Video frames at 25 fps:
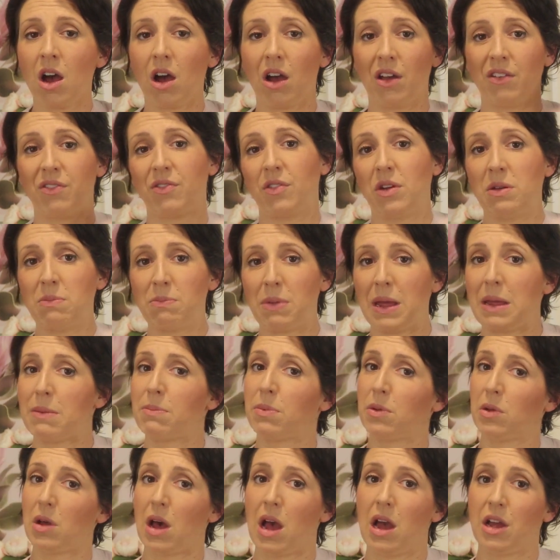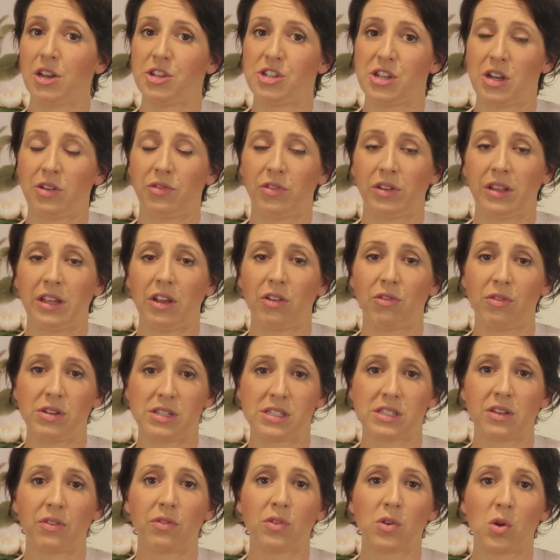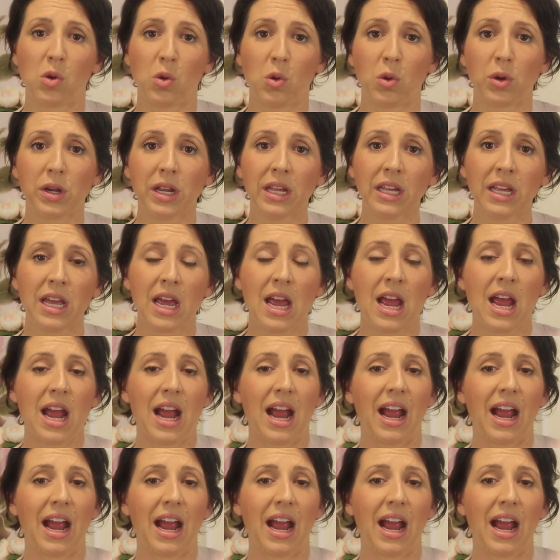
I find people are generally at risk of cording.